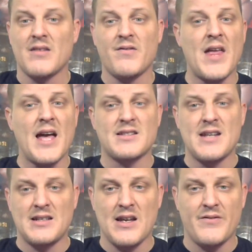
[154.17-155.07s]
And if that's
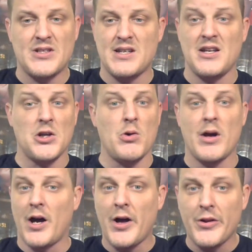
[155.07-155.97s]
not devastating, you
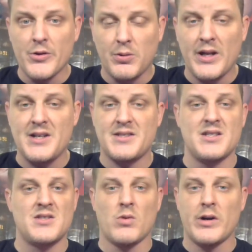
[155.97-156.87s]
had other
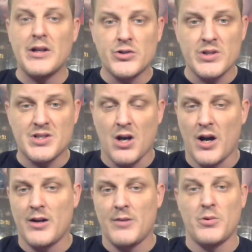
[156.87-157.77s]
places where injuries
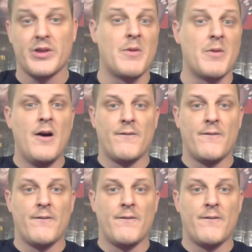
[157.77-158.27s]
caught up with them.